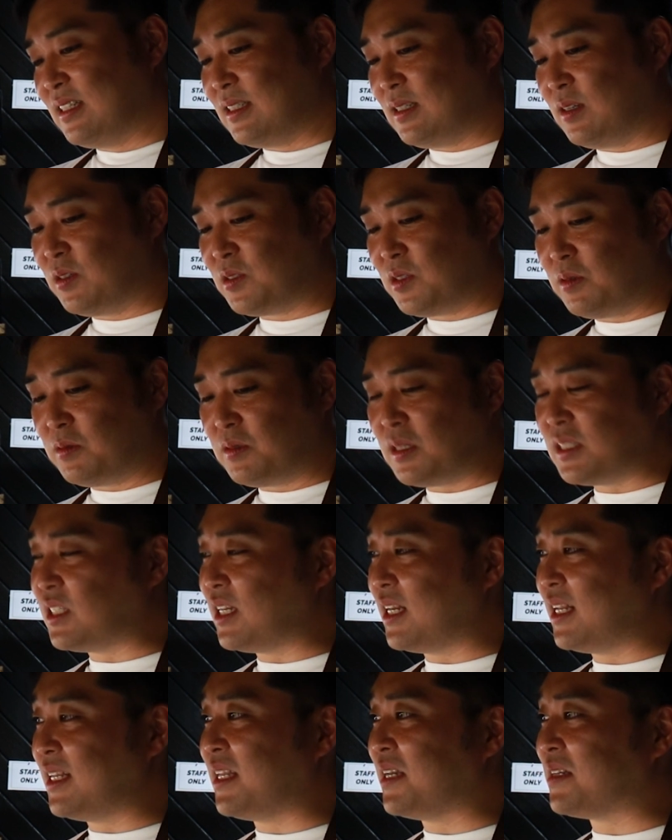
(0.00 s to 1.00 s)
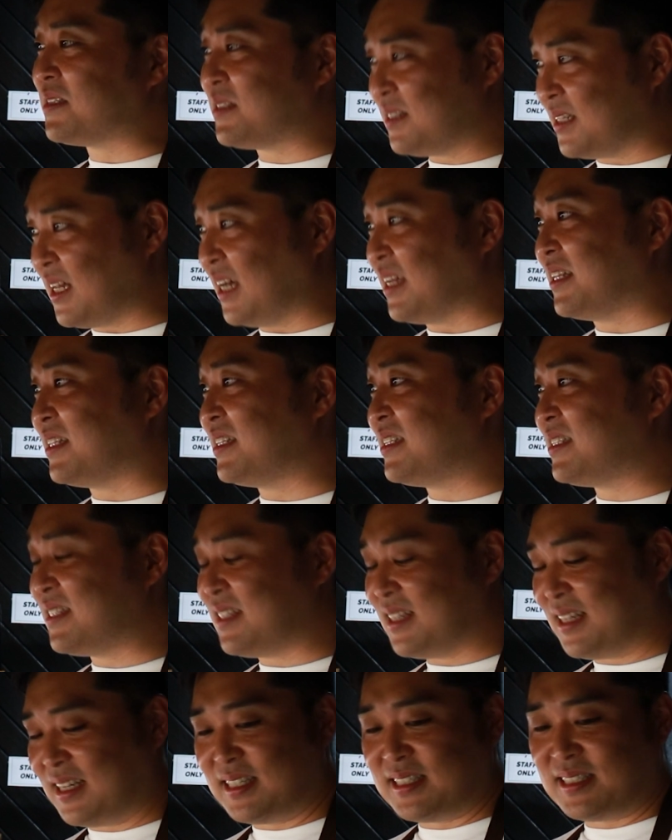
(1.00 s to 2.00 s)
Doctor of the genetics
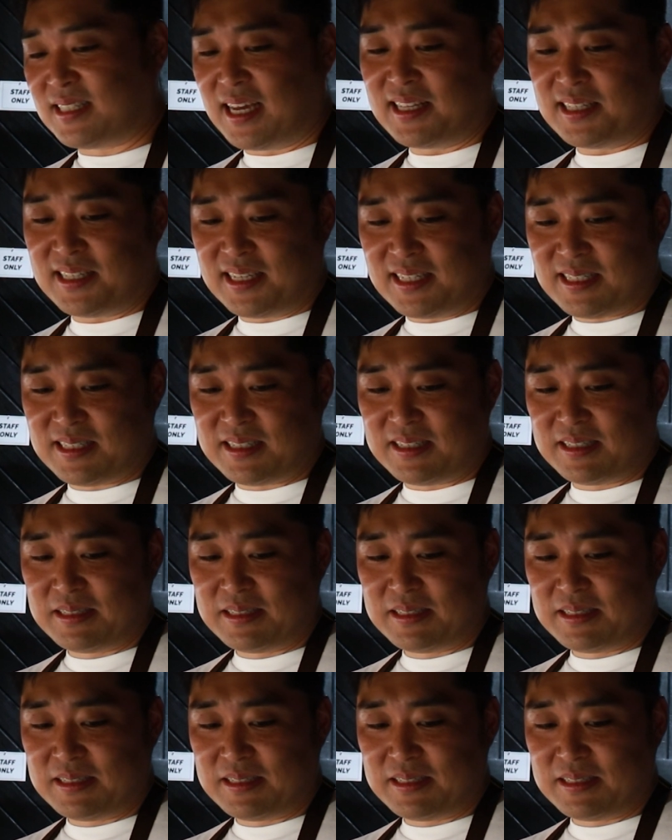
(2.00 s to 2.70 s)
scientist.